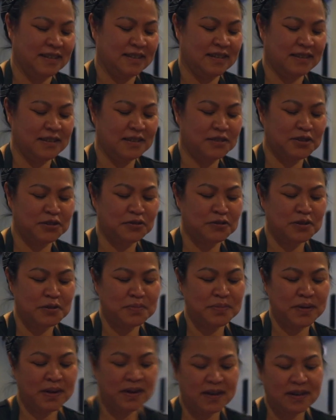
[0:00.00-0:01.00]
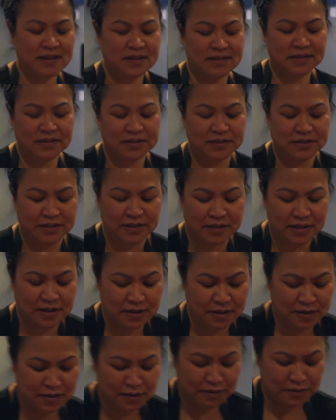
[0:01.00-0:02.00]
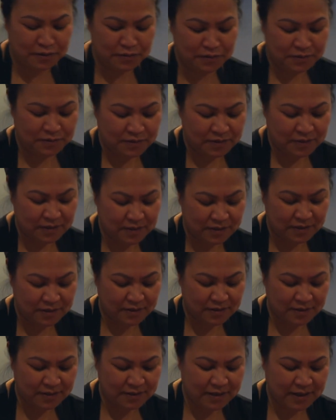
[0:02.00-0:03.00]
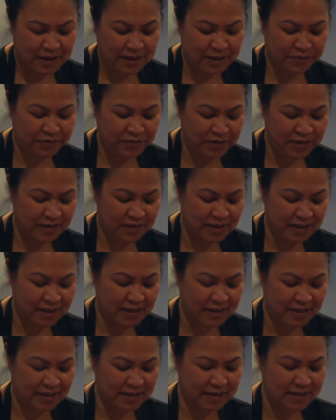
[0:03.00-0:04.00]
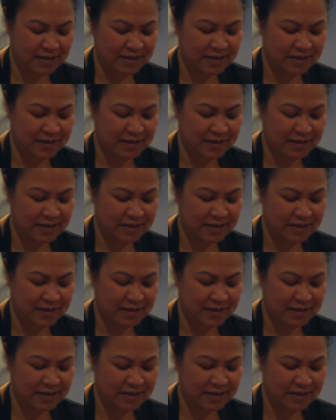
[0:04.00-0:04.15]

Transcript: The store-bought dough, I feel that